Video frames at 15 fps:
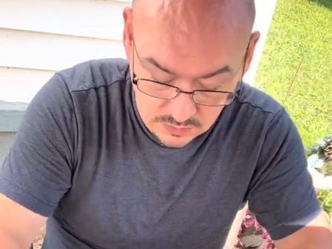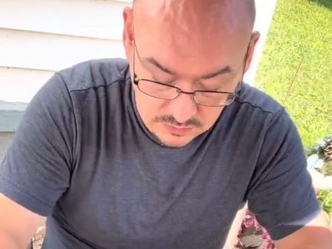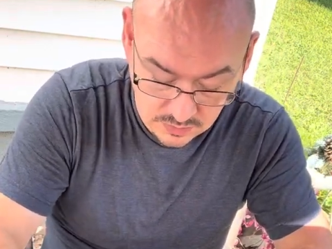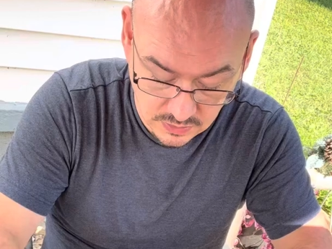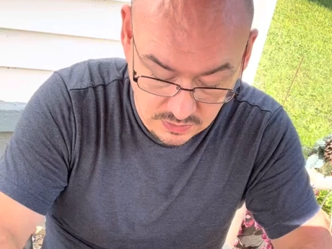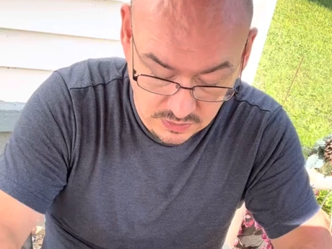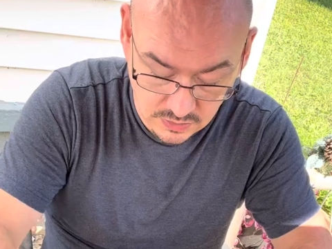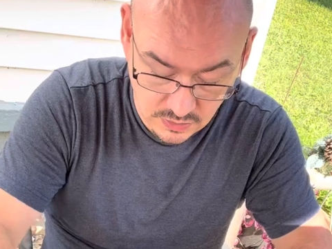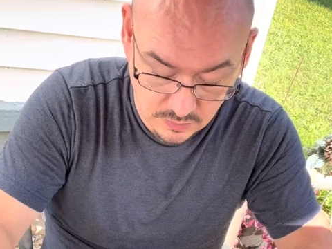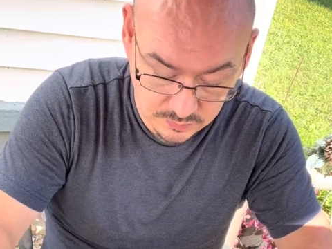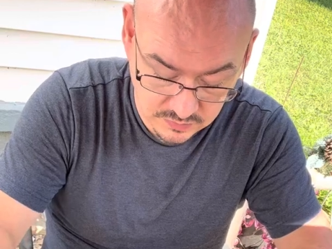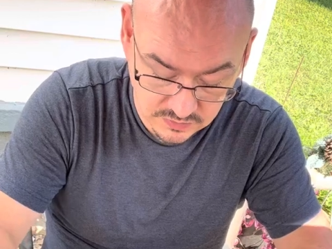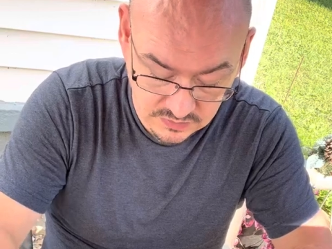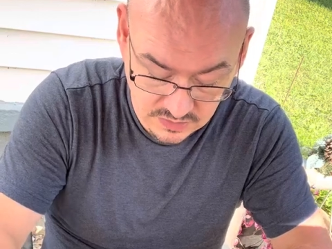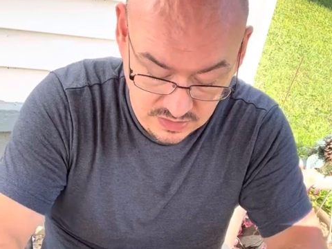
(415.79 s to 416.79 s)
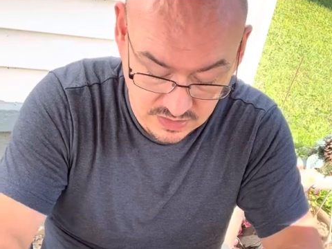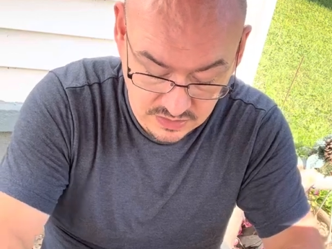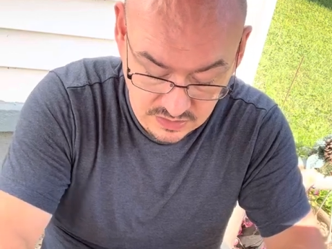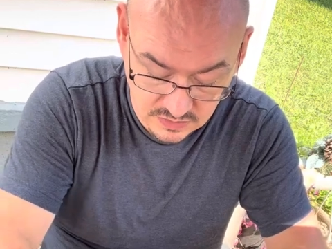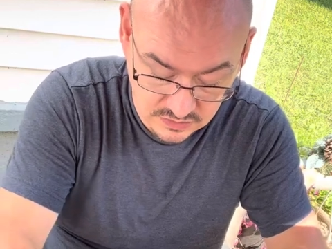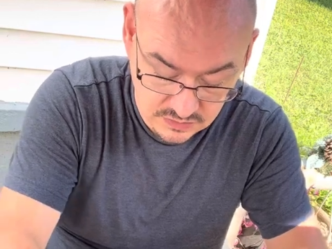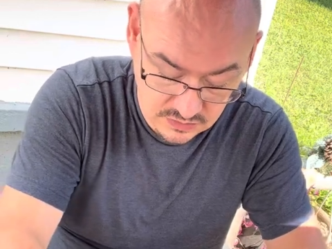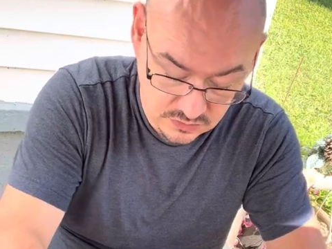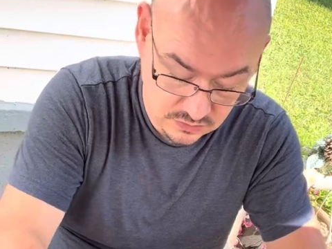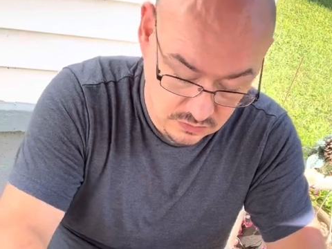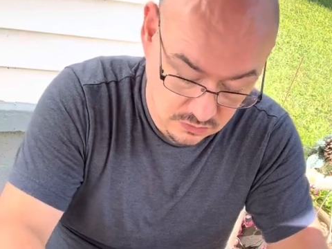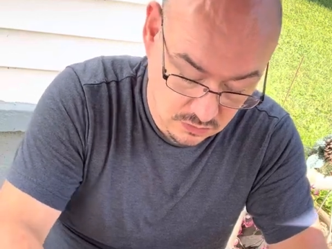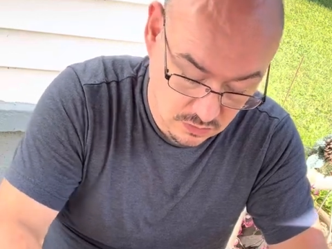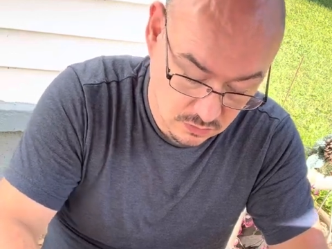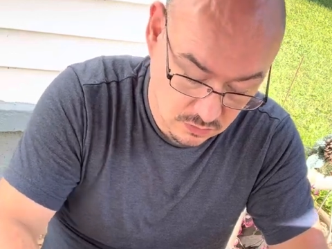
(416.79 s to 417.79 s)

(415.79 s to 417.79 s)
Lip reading: They're going to help this guy continue to grow